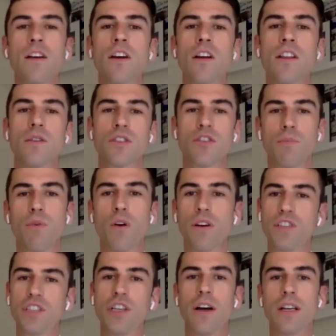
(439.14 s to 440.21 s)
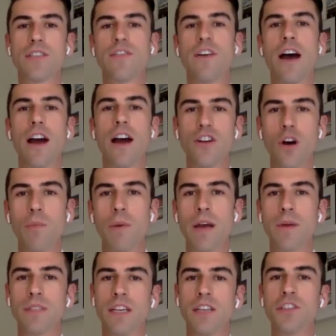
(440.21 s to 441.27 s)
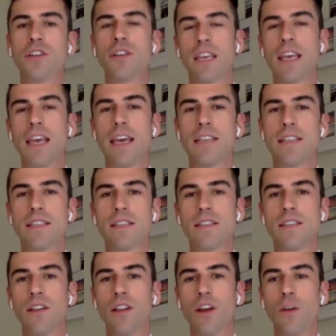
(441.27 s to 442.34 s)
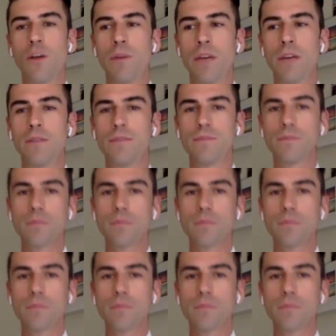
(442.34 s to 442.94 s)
there was a report of shots fired, nobody was injured, the case is still open.